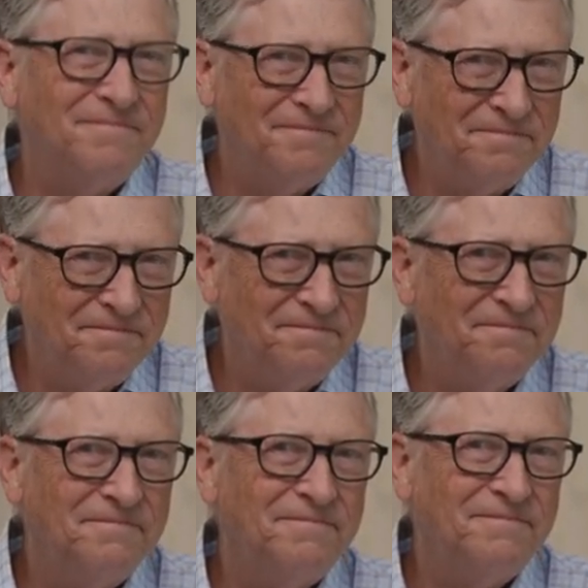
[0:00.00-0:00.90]

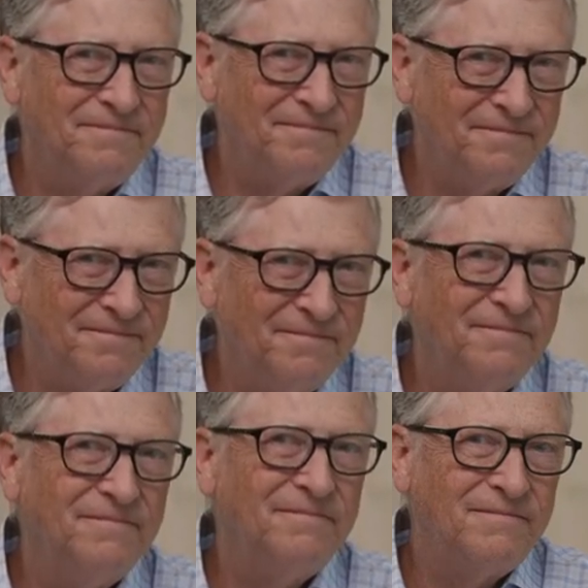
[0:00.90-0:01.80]

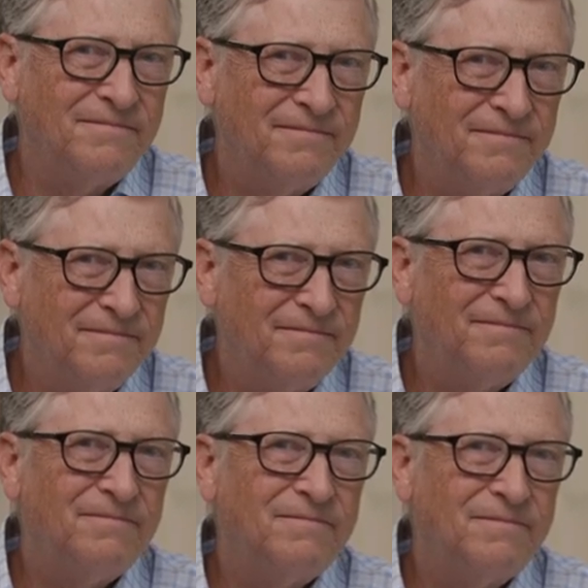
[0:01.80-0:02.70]

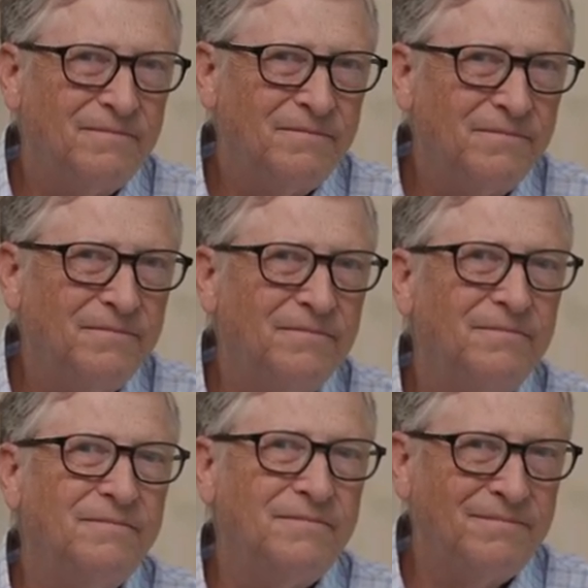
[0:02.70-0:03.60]

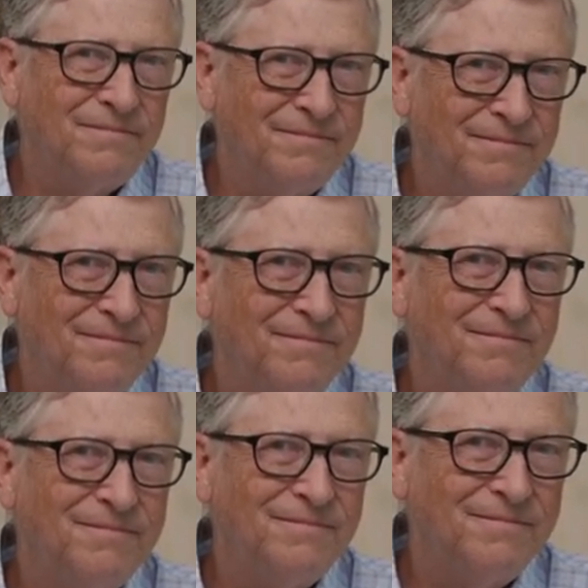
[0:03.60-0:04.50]

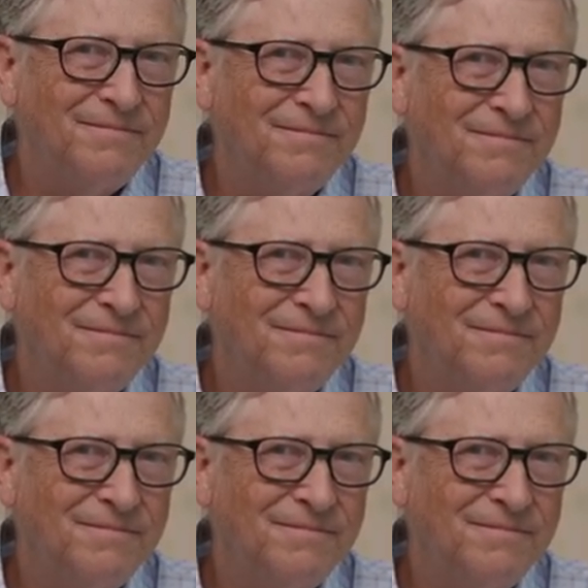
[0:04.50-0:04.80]
This person isn't speaking.